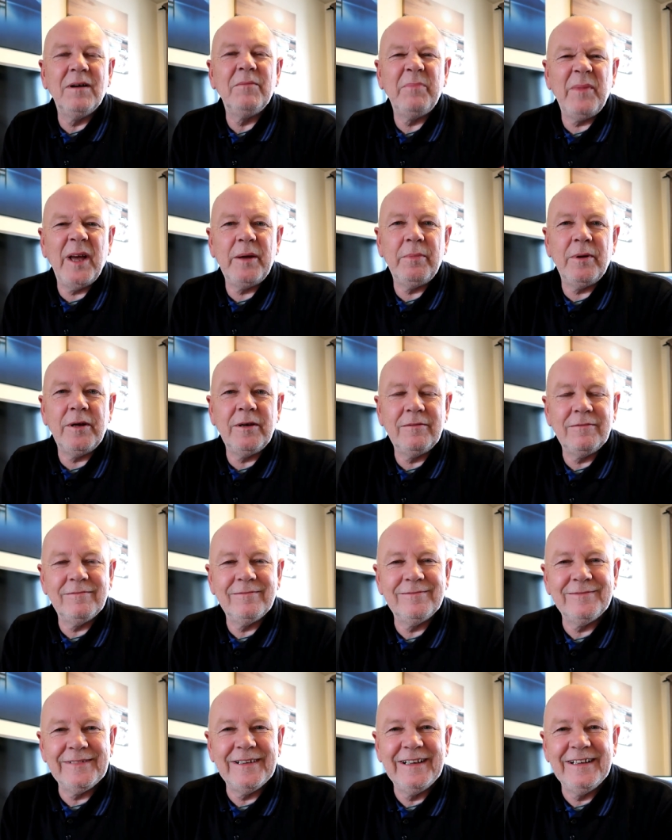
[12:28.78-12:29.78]
Maybe.
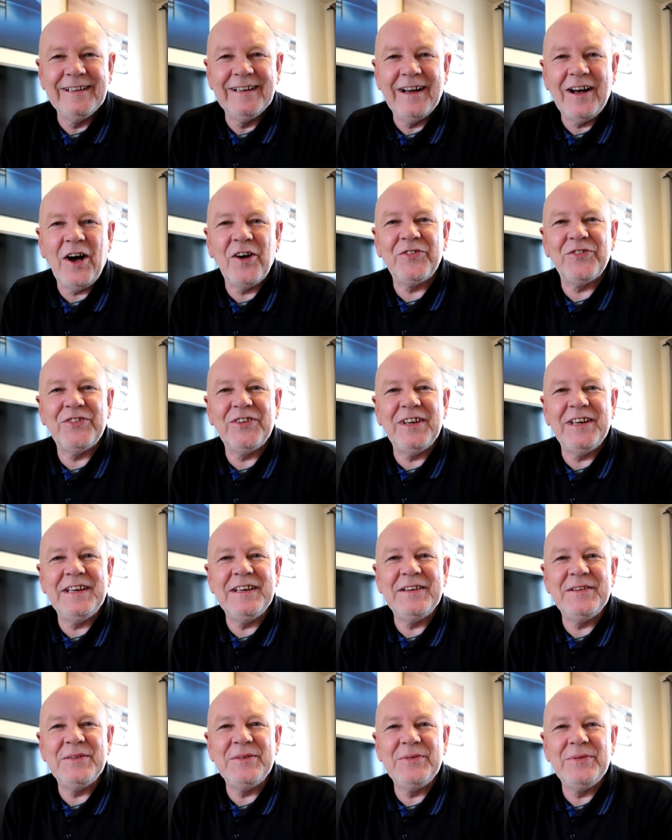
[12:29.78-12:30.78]
I'll see
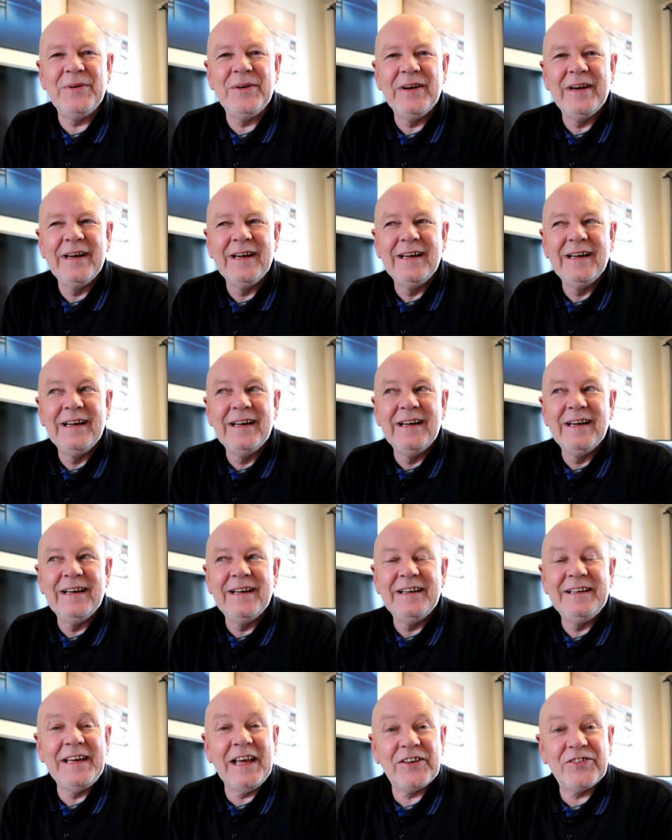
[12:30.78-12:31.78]
you
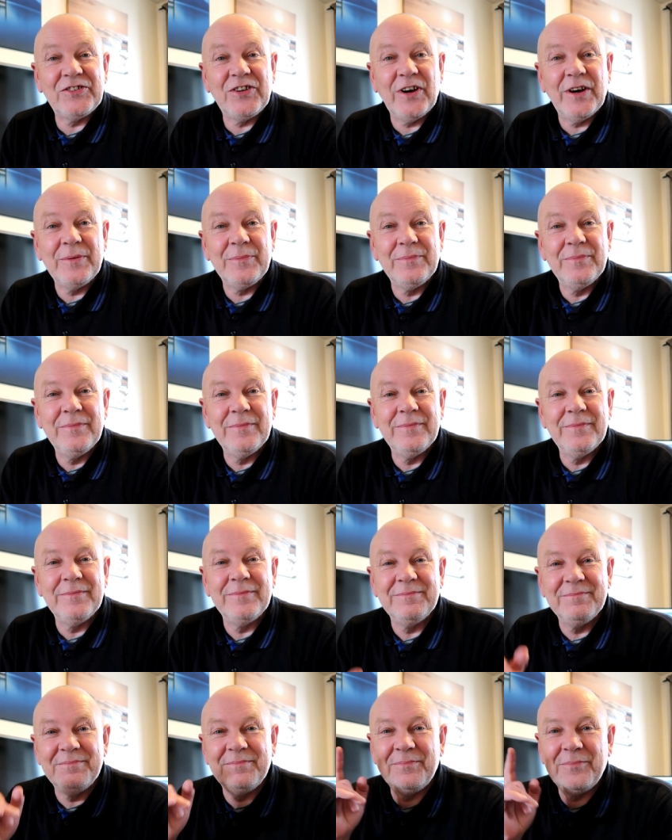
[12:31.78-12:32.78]
next time.
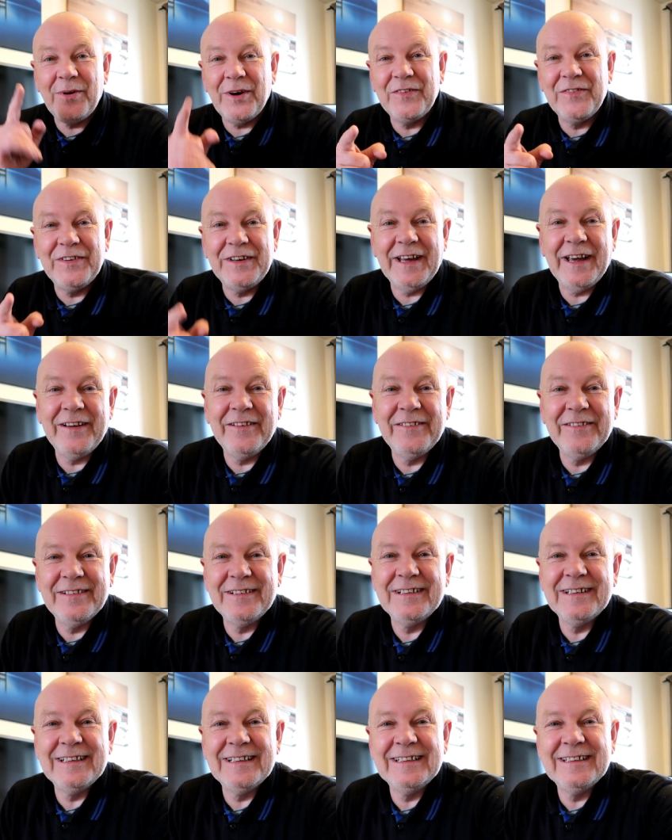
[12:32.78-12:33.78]
Bye for
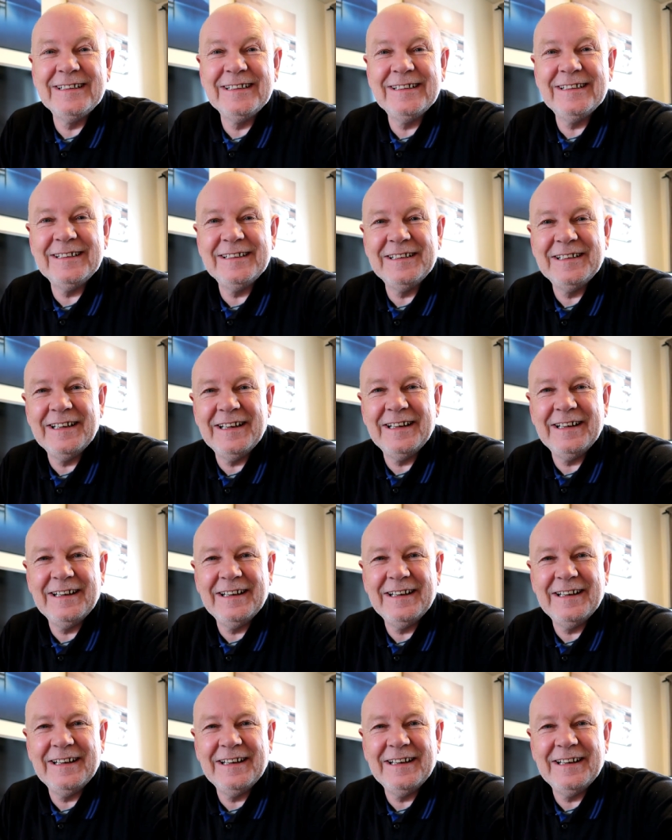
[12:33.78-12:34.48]
now.